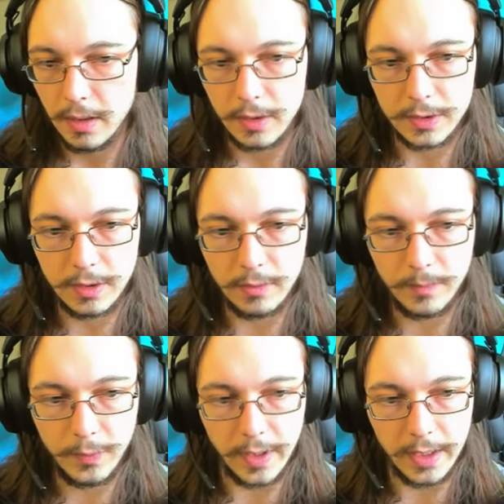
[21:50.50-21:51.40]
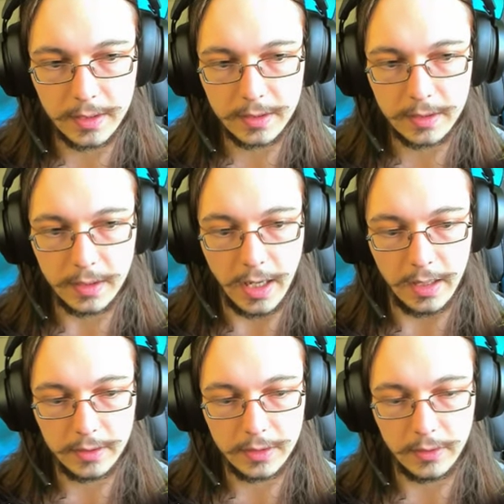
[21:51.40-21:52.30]
The stone bricks,
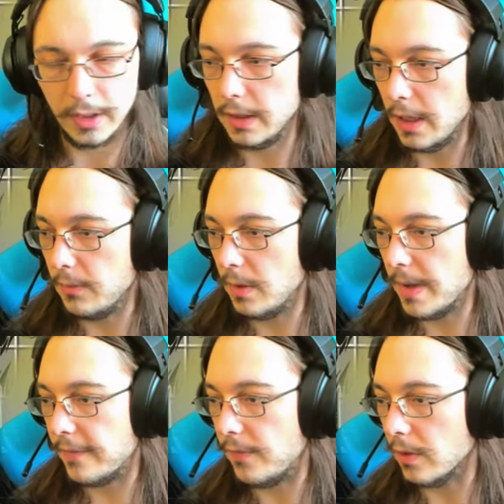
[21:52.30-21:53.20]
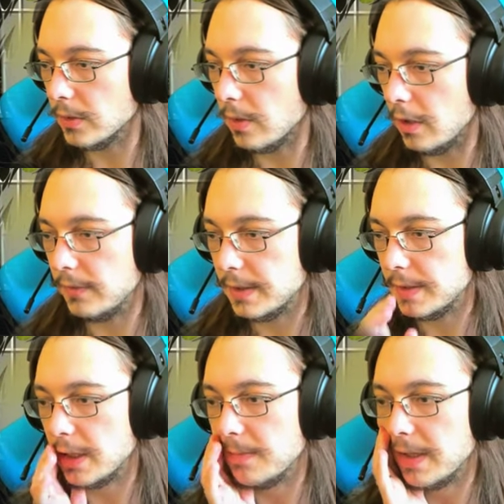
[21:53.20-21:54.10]
yeah, so it, it will make four, so all of us the
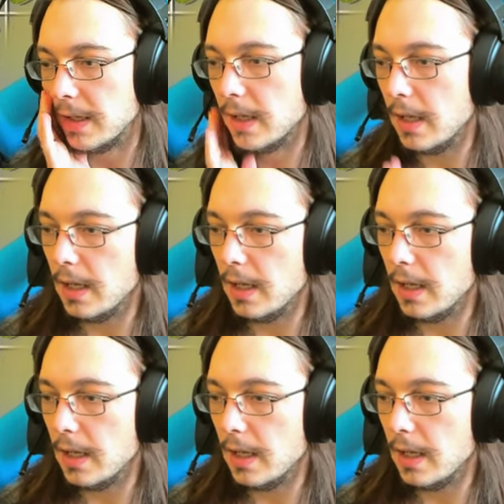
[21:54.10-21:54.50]
same thing.